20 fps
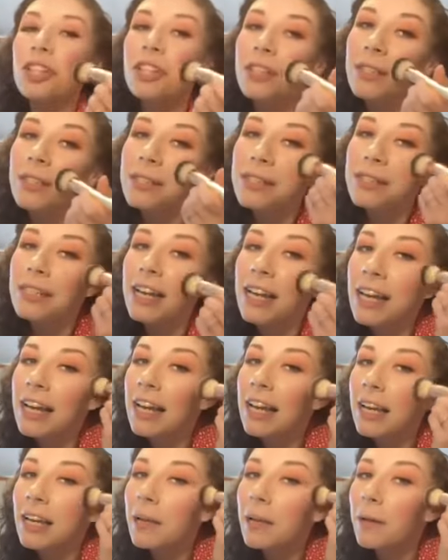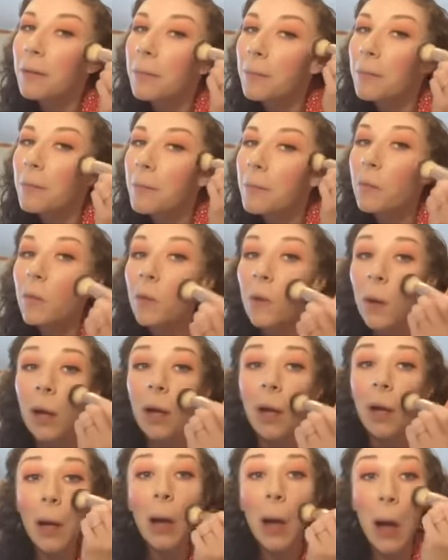cheeks today.
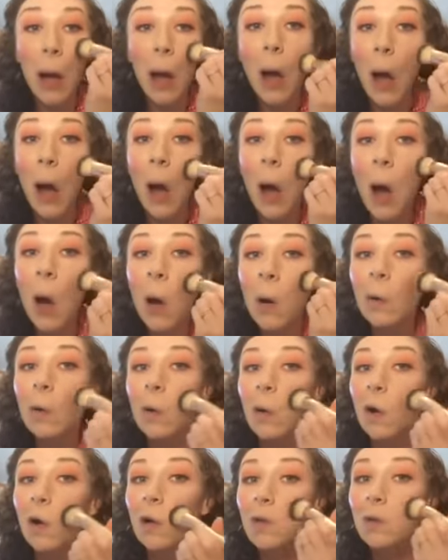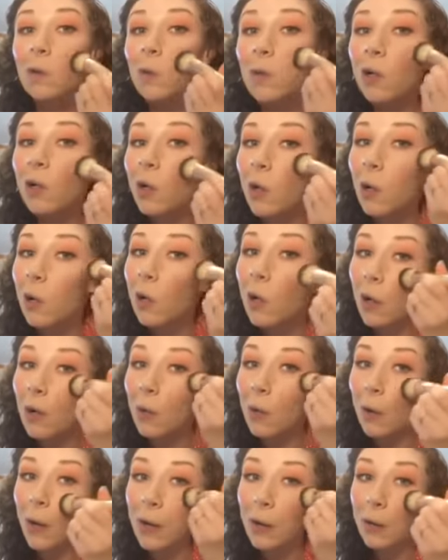And that's what we're gonna
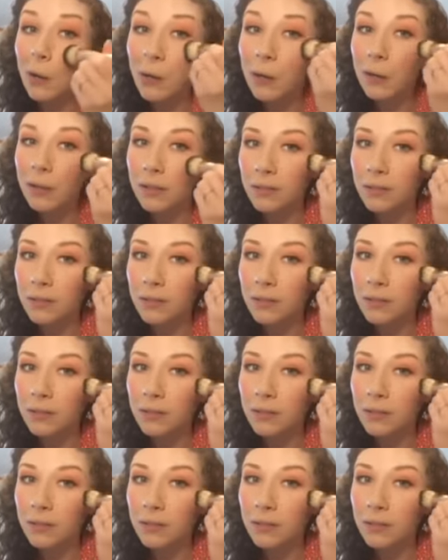get, right?